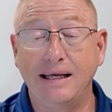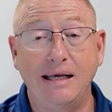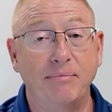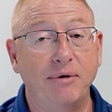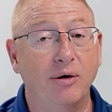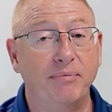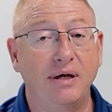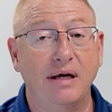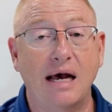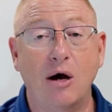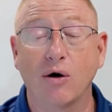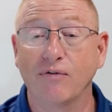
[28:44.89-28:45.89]
email me,
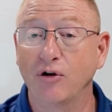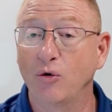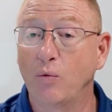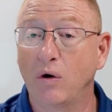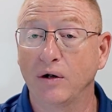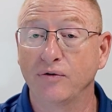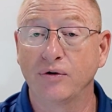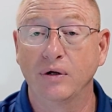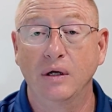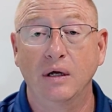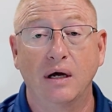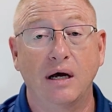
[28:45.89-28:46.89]
however you want.
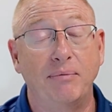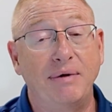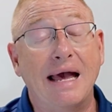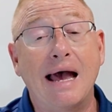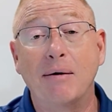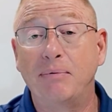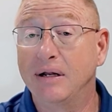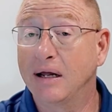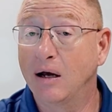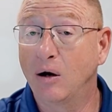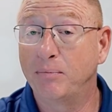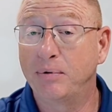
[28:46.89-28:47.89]
I'll be happy to
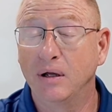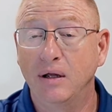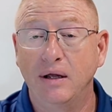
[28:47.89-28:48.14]
help.